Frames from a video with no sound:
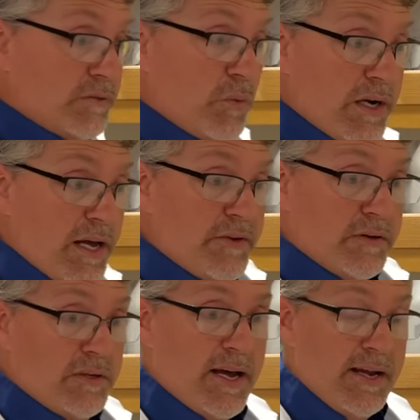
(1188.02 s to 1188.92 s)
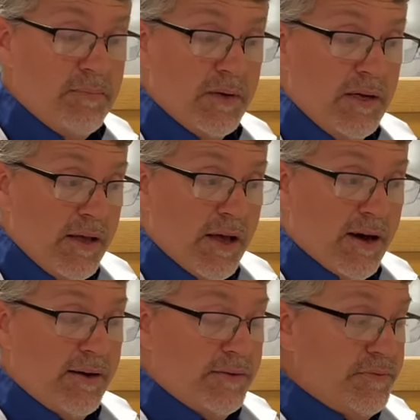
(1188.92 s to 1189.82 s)
one other type
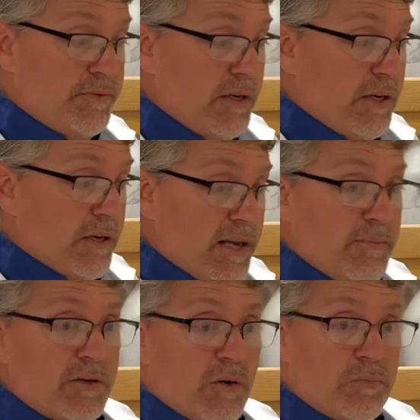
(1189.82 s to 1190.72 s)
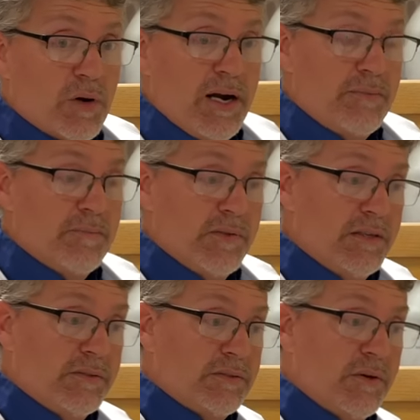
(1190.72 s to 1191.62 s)
of chemical prep
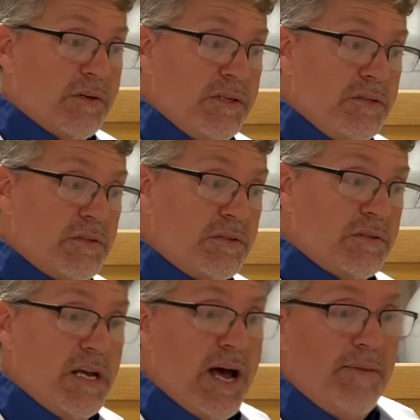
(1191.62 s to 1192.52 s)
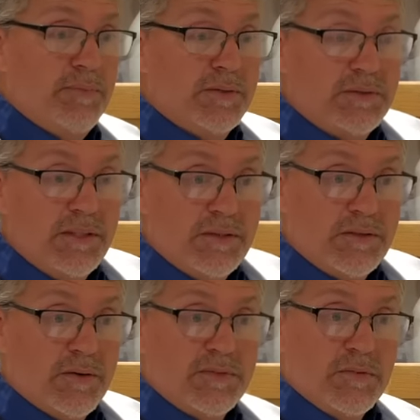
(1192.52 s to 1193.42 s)
that sort of uses the opposite in
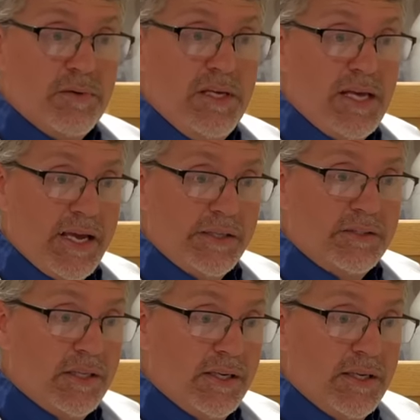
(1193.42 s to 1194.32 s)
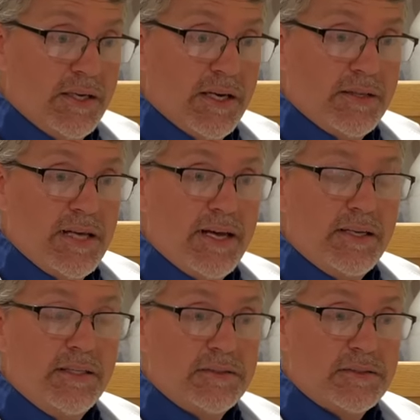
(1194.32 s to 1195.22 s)
terms of pH, and
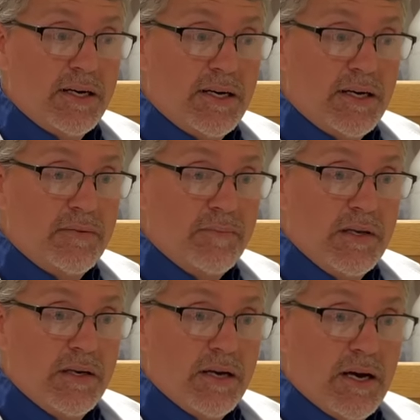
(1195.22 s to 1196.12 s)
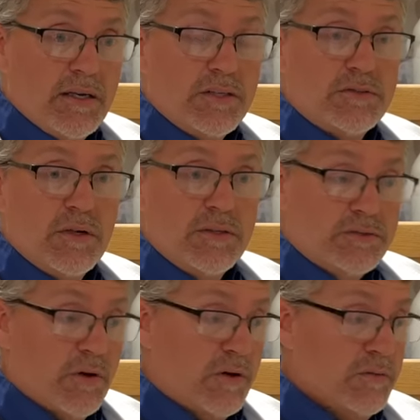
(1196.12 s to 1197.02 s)
that is uh, a, a
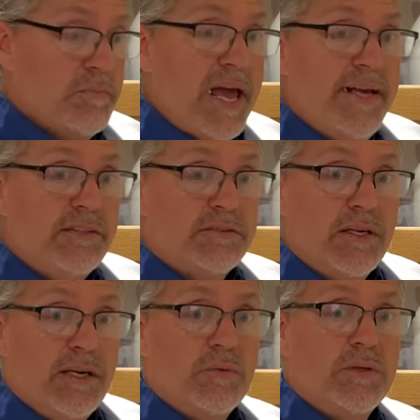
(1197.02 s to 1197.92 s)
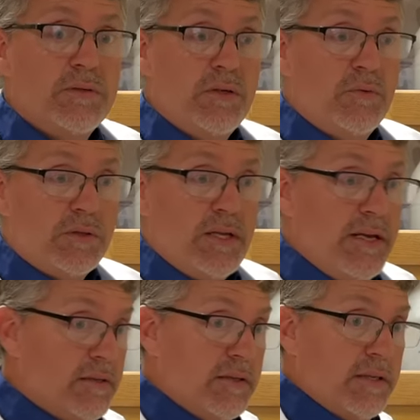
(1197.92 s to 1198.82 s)
strong base, and we'll, we'll
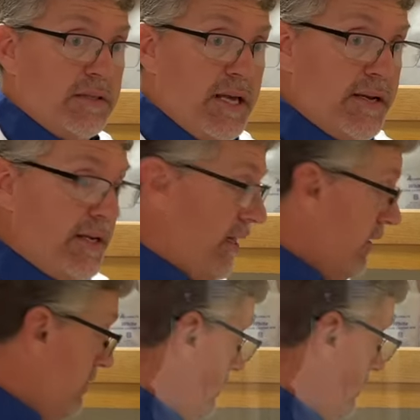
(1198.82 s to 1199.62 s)
take a look at that next.